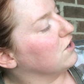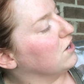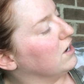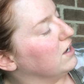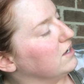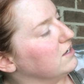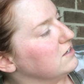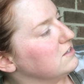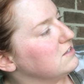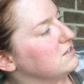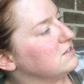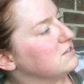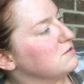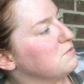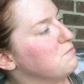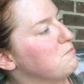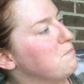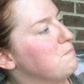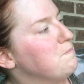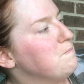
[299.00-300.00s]
for us.
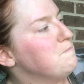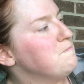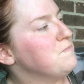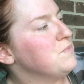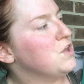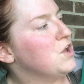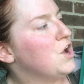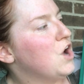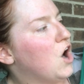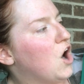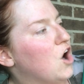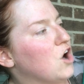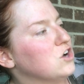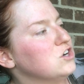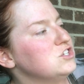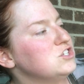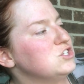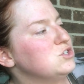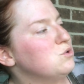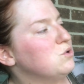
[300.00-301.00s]

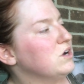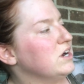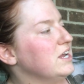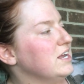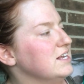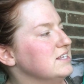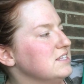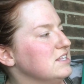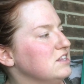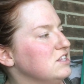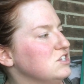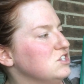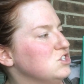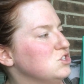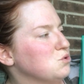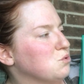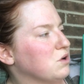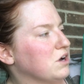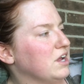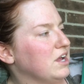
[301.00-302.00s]
Our story isn't the
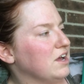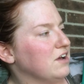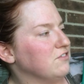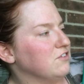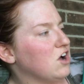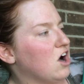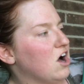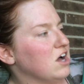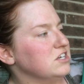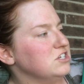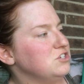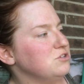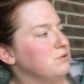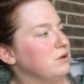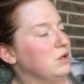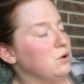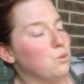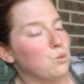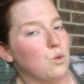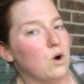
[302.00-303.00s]
story of God
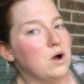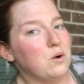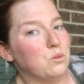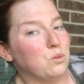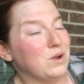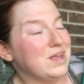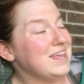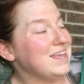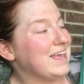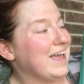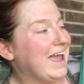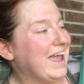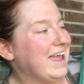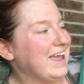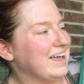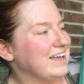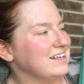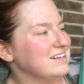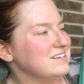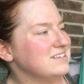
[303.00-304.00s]
doing what we
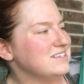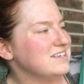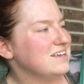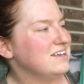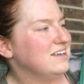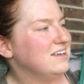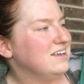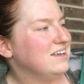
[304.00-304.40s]
can't